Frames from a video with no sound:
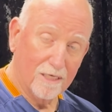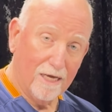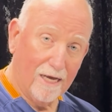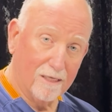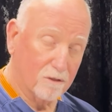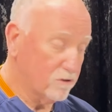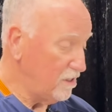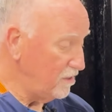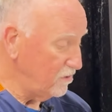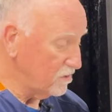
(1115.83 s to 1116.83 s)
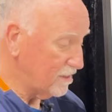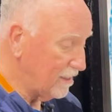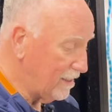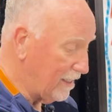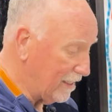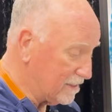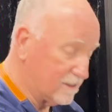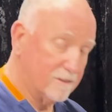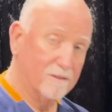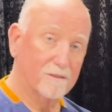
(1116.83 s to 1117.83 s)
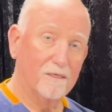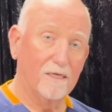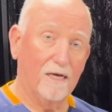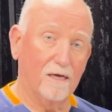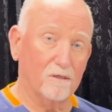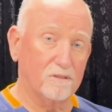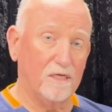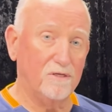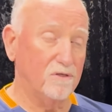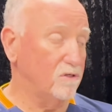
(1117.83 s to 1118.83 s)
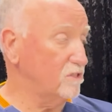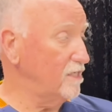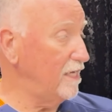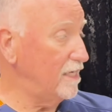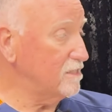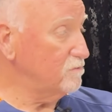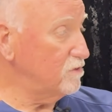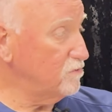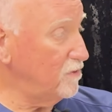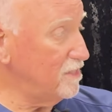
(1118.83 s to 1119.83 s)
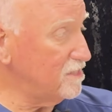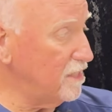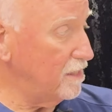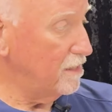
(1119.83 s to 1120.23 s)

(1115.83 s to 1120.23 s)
A los niños les. A los niños les. Which one is it?